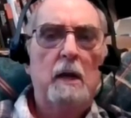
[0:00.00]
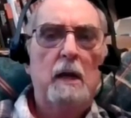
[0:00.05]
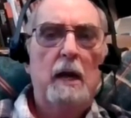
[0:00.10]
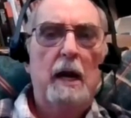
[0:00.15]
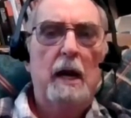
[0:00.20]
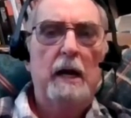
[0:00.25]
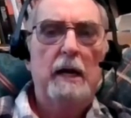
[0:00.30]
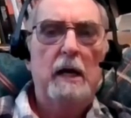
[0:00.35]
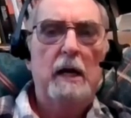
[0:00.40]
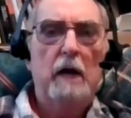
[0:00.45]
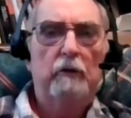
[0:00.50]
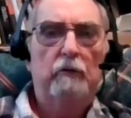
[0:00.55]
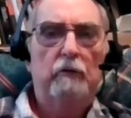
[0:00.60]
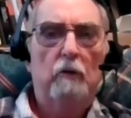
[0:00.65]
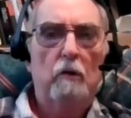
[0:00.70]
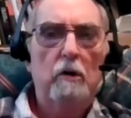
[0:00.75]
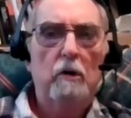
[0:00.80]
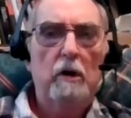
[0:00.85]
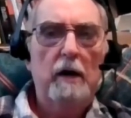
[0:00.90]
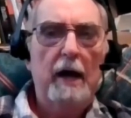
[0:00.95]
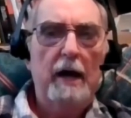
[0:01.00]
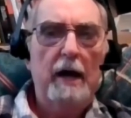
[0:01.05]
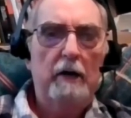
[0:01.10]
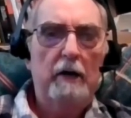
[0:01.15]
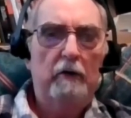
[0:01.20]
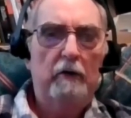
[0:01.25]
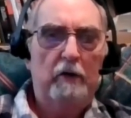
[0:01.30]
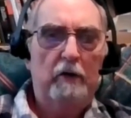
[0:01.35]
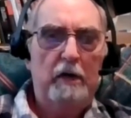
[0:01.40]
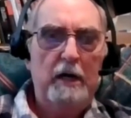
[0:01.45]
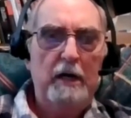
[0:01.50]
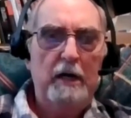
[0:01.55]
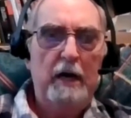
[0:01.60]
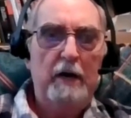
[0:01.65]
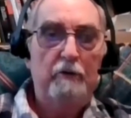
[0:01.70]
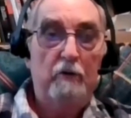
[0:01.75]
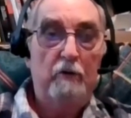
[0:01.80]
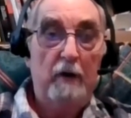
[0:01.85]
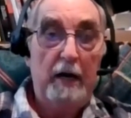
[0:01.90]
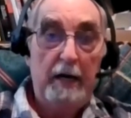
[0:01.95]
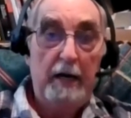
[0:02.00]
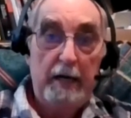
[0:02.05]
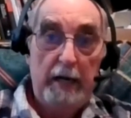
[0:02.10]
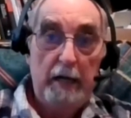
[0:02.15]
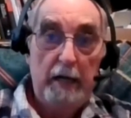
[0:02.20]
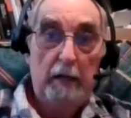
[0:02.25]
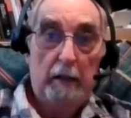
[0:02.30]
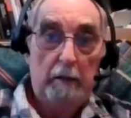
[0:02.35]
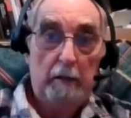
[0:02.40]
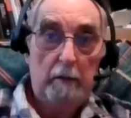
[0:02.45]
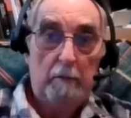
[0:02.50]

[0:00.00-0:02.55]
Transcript: And he got so good at it as a teenager in England